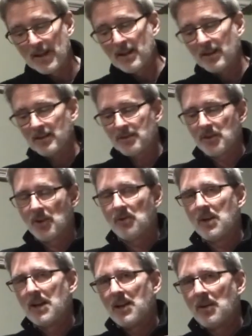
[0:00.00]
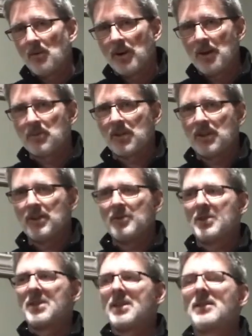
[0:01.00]
And so what I'm trying to do is
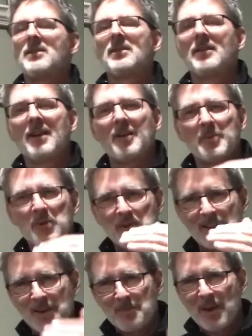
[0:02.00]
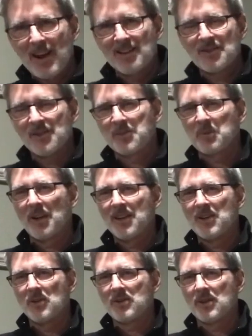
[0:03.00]
to help you to get past just playing
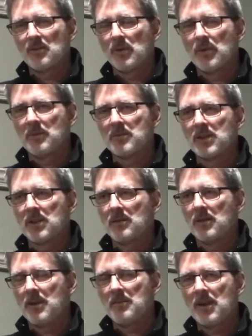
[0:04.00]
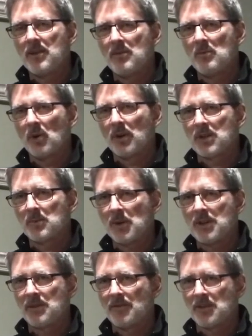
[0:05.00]
notes and rhythms and make you more
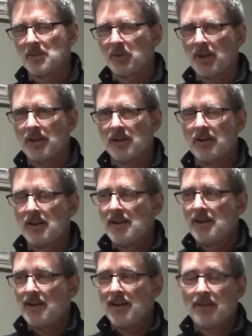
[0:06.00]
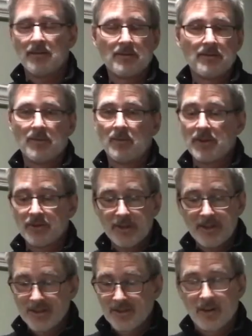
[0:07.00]
expressive as a player. And we treat
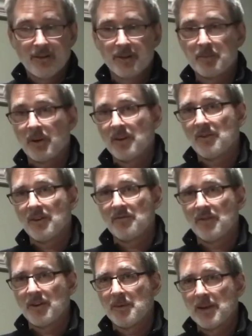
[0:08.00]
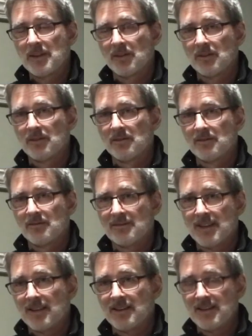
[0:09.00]
this all as part of our fundamental
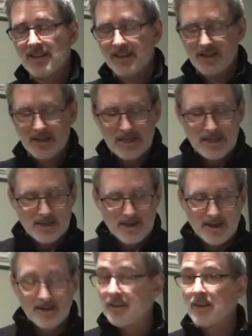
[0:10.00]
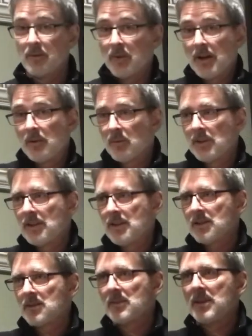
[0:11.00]
technique. And it really
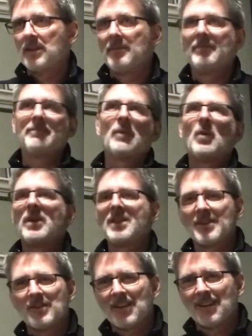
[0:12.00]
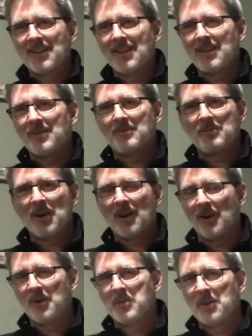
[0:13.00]
is. I mean, what is our technique but
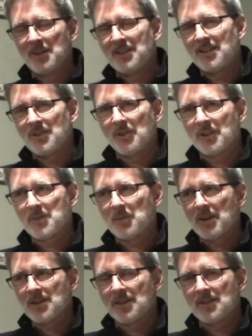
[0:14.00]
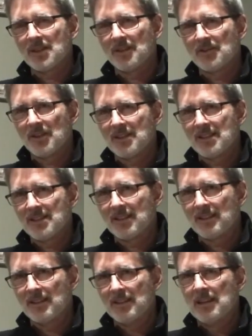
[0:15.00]
our ability to express ourselves
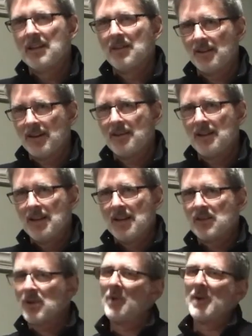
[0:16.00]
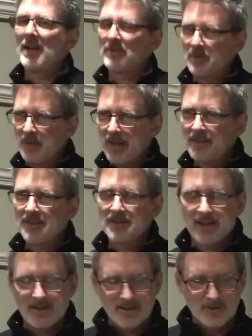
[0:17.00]
artistically, right? So we have to practice
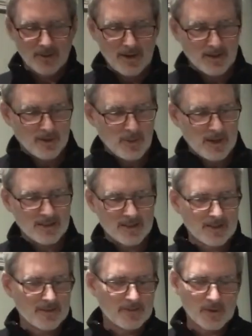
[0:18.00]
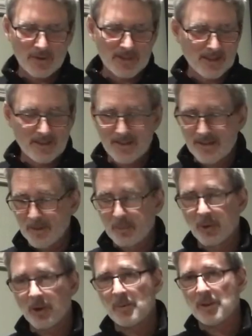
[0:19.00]
that on a regular basis. So we take these simple
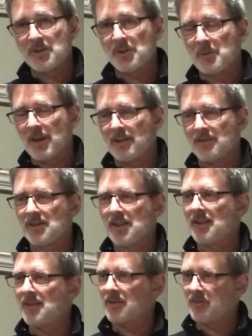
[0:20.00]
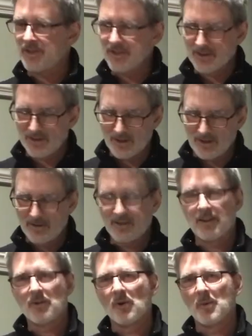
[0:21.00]
arpeggio patterns and then we just start
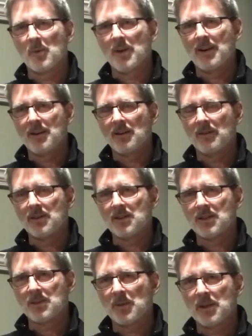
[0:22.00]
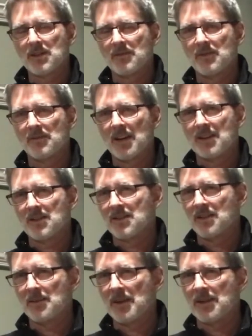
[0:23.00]
incorporating all these expressive devices,
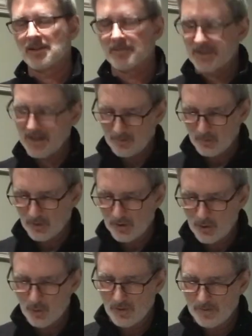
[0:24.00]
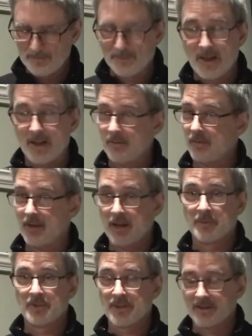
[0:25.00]
and it makes them sound really cool and
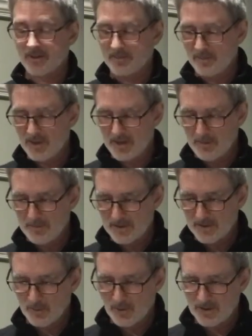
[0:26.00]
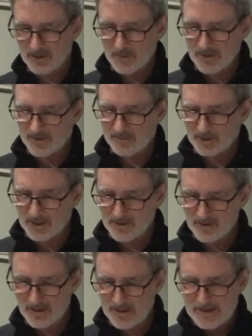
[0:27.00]
helps us to become much more expressive
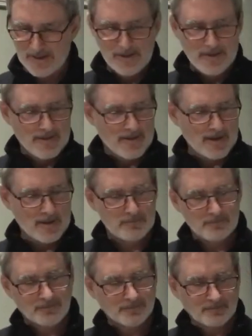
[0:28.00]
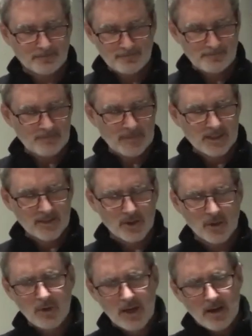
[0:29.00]
players. And
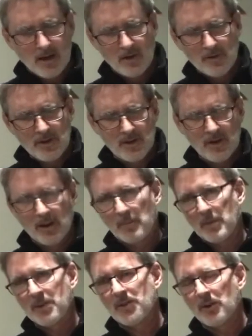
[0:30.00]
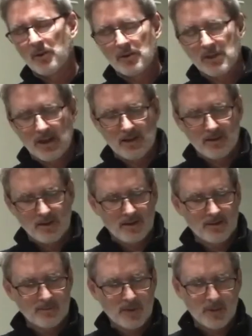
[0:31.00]
so all the arpeggios on the
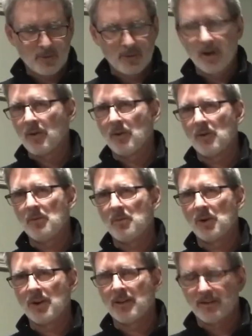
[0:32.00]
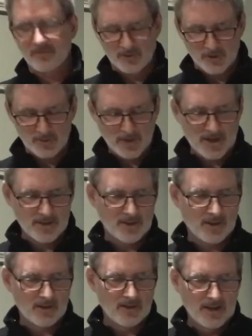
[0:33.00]
Papararo book on the first page
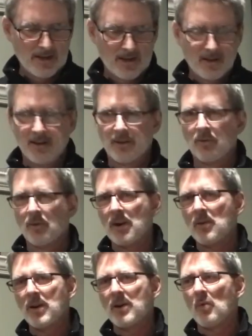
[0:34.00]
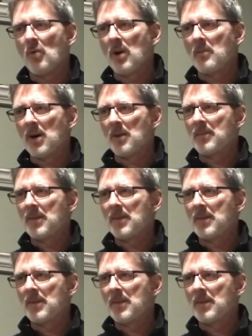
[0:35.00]
are a great way to warm up.